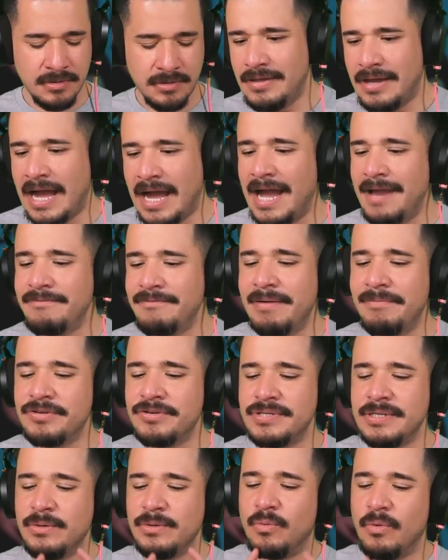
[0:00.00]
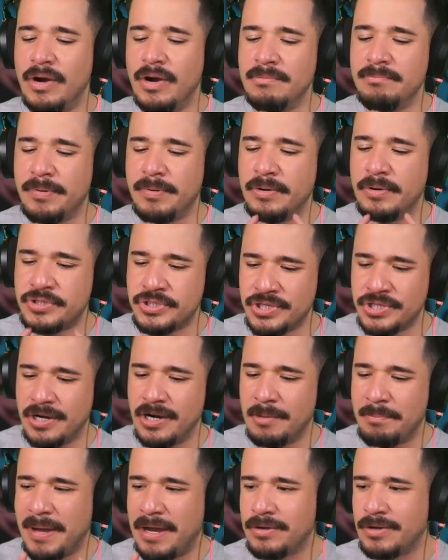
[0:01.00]
I've never seen one brochure
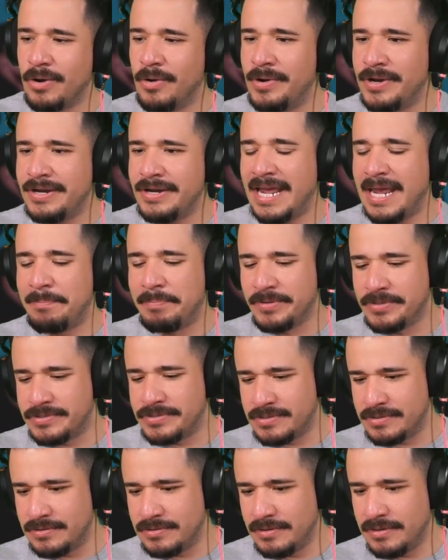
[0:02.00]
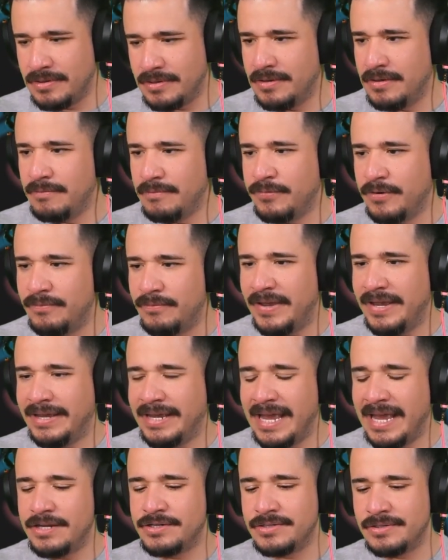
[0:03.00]
about going to Naples for
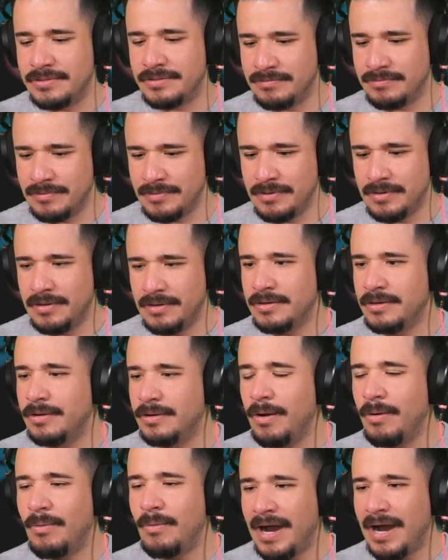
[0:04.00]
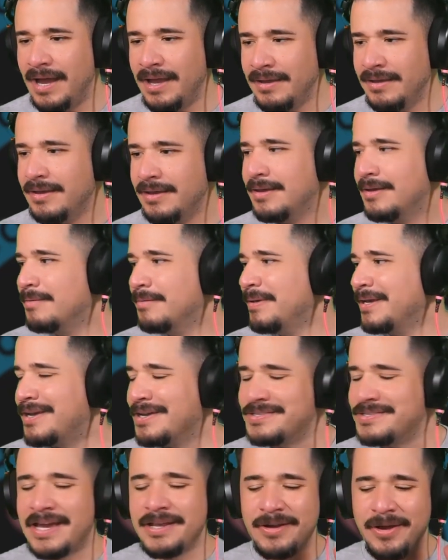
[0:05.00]
vacation. You know why?
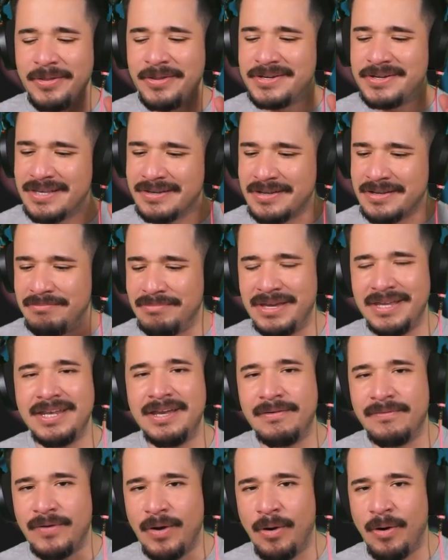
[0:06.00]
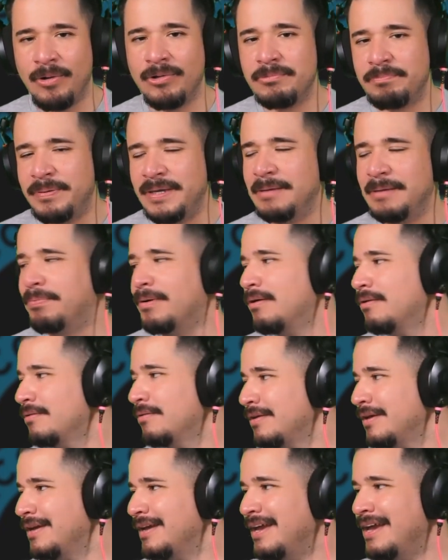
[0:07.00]
Because I know there's a committee of old people
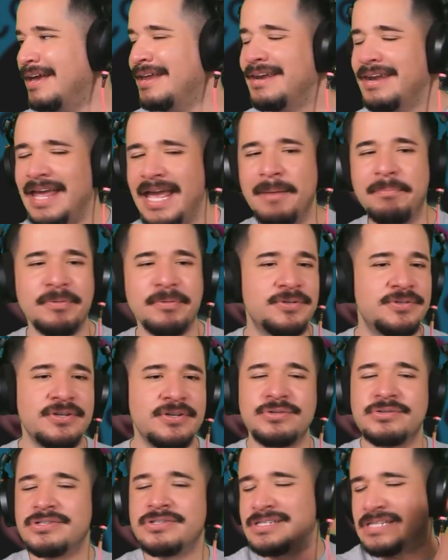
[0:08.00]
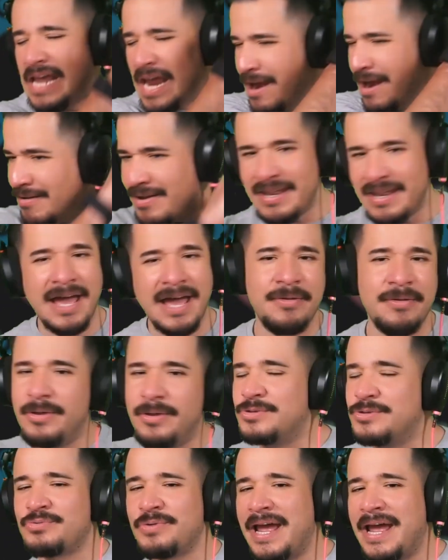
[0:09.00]
in Naples just tearing down
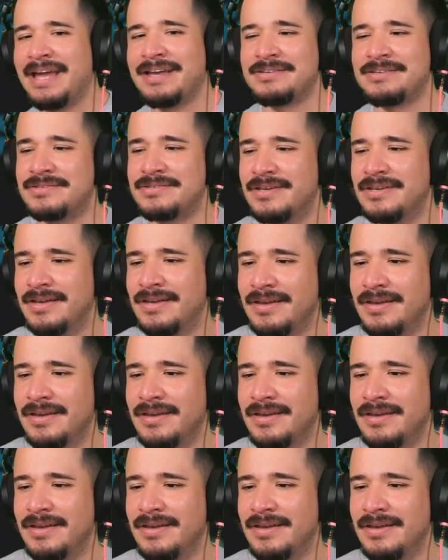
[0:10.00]
those racks.